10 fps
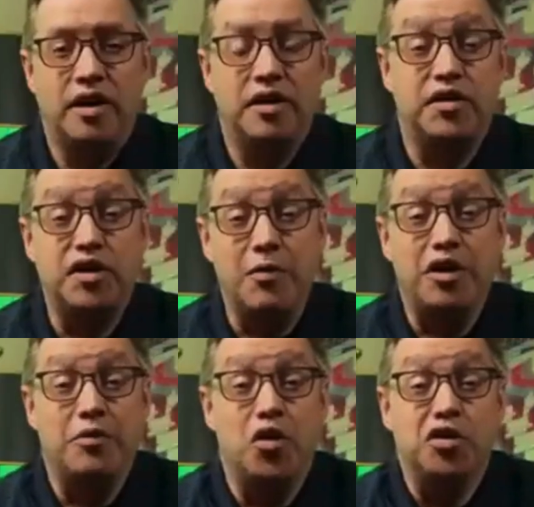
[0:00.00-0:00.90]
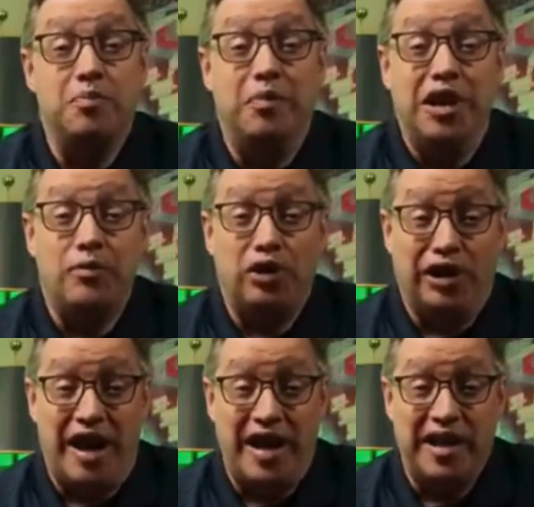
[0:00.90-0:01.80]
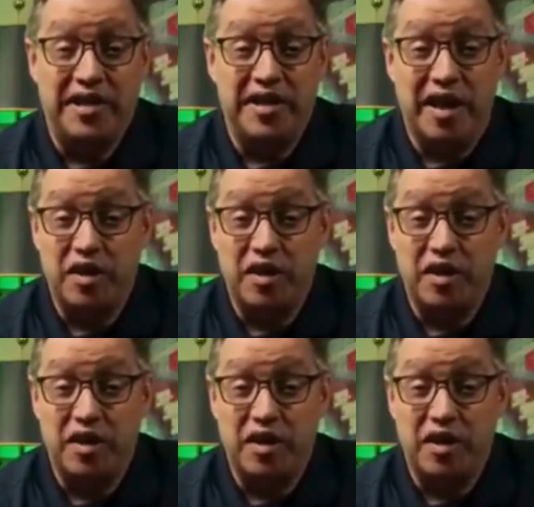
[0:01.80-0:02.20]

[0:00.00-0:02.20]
Some of the most beatable lines that a